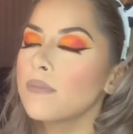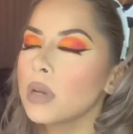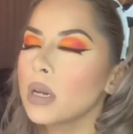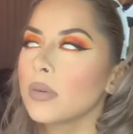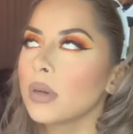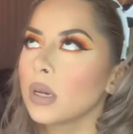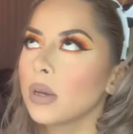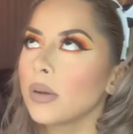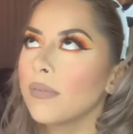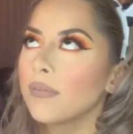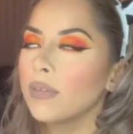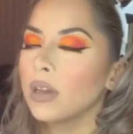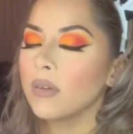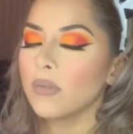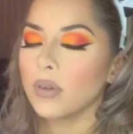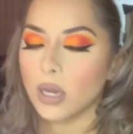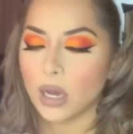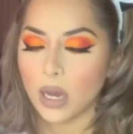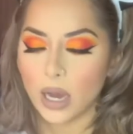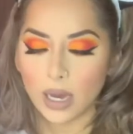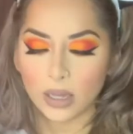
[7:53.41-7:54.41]

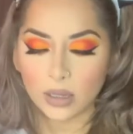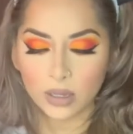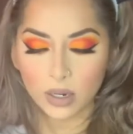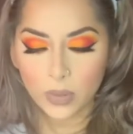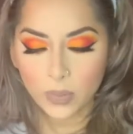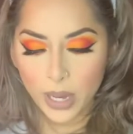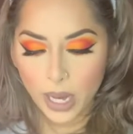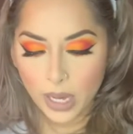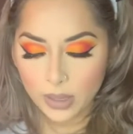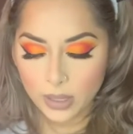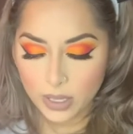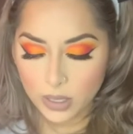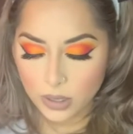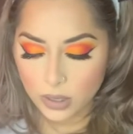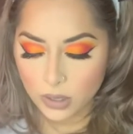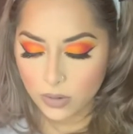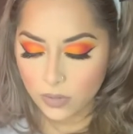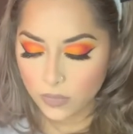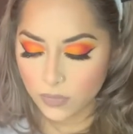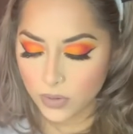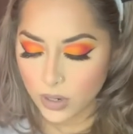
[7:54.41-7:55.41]
highlighter palette
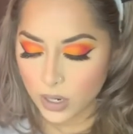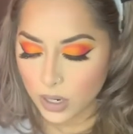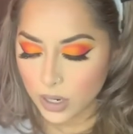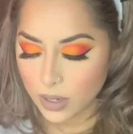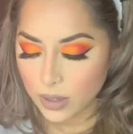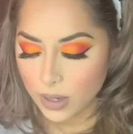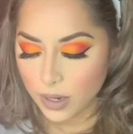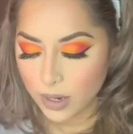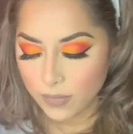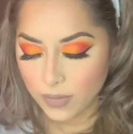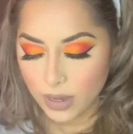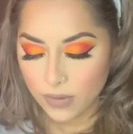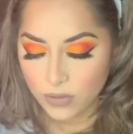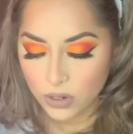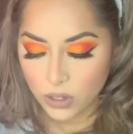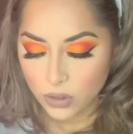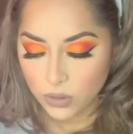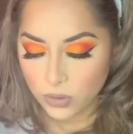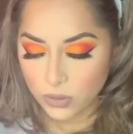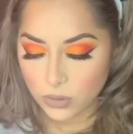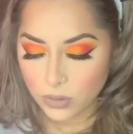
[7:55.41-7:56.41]
so far that I've ever
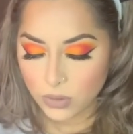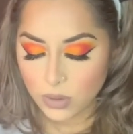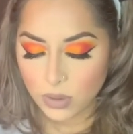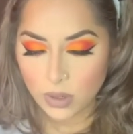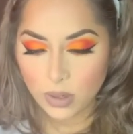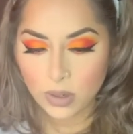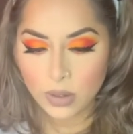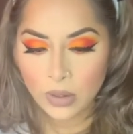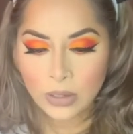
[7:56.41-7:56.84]
used.